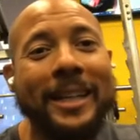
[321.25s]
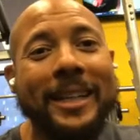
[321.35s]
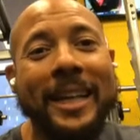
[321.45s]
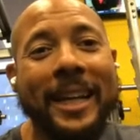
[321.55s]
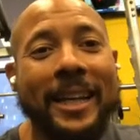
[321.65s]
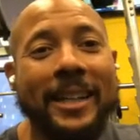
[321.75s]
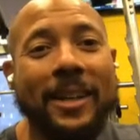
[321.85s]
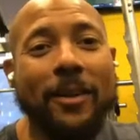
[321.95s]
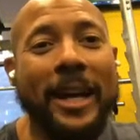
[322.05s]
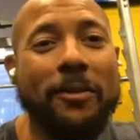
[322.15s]
you had a kid
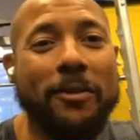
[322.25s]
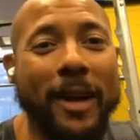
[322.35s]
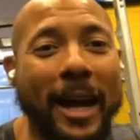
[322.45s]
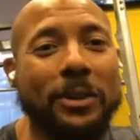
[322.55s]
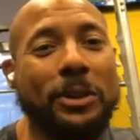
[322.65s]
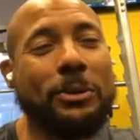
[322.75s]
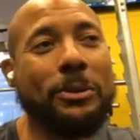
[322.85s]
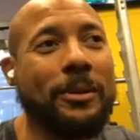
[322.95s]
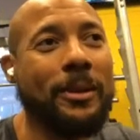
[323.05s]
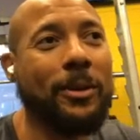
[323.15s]
of any
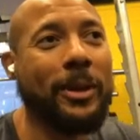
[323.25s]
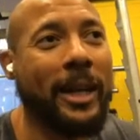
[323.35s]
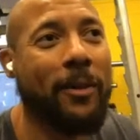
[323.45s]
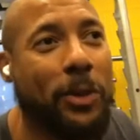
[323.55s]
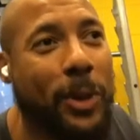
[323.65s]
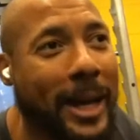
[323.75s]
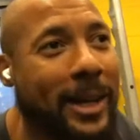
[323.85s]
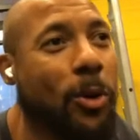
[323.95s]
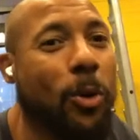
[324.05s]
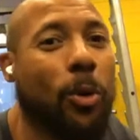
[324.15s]
value, okay, if you
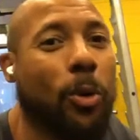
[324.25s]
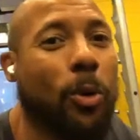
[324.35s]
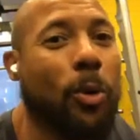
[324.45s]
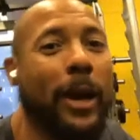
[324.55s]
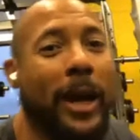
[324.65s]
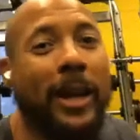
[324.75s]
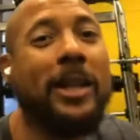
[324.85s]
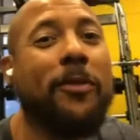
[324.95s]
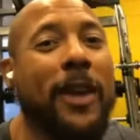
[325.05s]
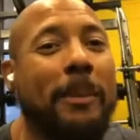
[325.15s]
had or
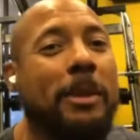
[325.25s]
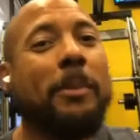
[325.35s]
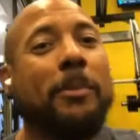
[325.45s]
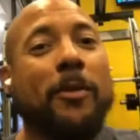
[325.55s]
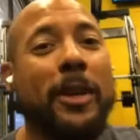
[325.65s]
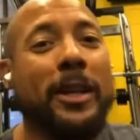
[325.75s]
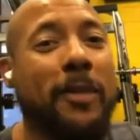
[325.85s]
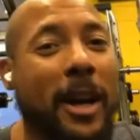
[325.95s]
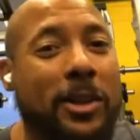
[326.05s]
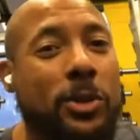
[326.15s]
any family member of
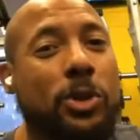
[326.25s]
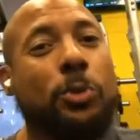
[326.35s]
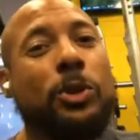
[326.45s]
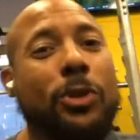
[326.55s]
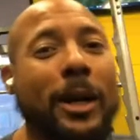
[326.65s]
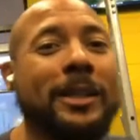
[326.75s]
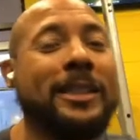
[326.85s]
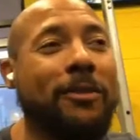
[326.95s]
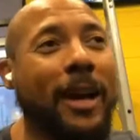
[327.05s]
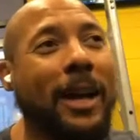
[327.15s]
any value, you would try
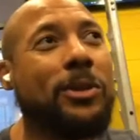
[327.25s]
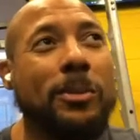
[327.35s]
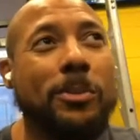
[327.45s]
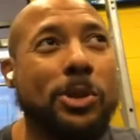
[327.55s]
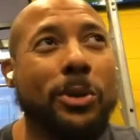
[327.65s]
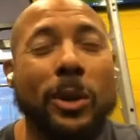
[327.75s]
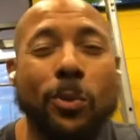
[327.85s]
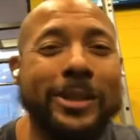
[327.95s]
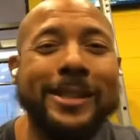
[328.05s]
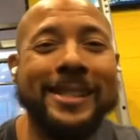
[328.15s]
to devalue them so
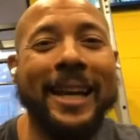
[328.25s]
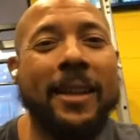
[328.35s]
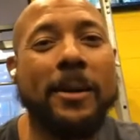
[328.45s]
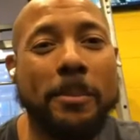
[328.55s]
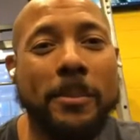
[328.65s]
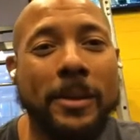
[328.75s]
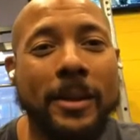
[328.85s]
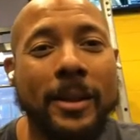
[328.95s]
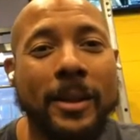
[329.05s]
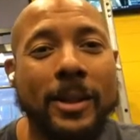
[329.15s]
they wouldn't sell them.
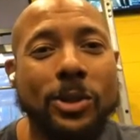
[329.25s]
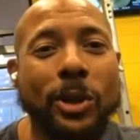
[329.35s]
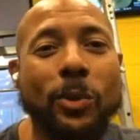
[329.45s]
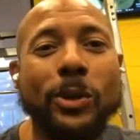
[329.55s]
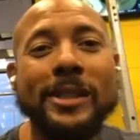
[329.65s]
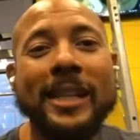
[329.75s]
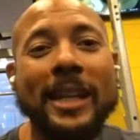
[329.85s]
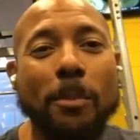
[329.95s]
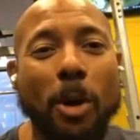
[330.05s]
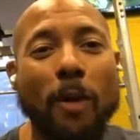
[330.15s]
So they wouldn't
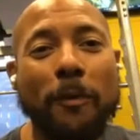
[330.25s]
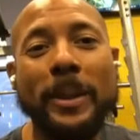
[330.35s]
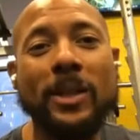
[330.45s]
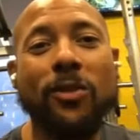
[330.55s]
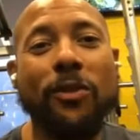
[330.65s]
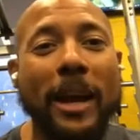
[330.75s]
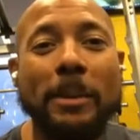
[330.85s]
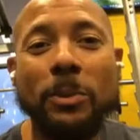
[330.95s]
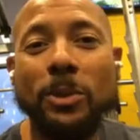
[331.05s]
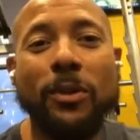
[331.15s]
sell them off because
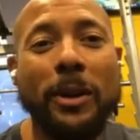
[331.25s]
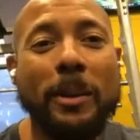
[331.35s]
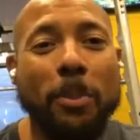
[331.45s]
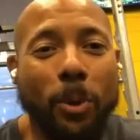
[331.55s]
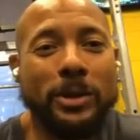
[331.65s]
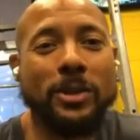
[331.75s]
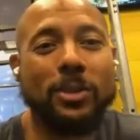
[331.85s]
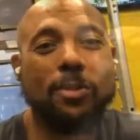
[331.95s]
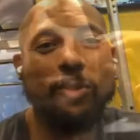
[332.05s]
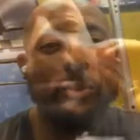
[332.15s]
family was very important
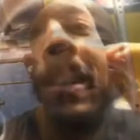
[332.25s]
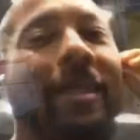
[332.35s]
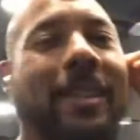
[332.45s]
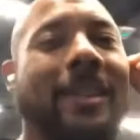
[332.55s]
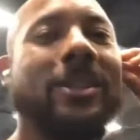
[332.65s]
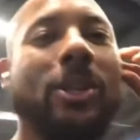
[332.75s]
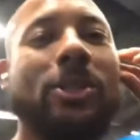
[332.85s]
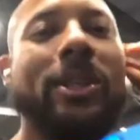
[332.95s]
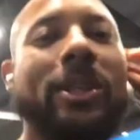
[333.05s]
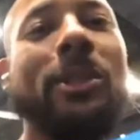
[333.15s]
to those folks.
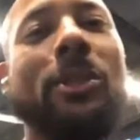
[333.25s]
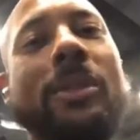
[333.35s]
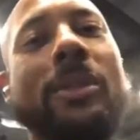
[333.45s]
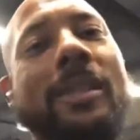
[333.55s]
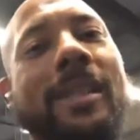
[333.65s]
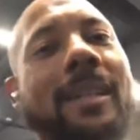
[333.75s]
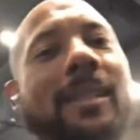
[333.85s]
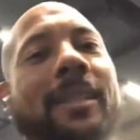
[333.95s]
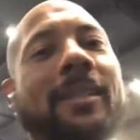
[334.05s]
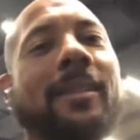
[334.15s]
No, so they would use this
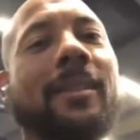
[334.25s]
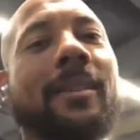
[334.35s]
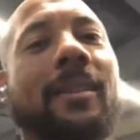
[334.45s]
tactic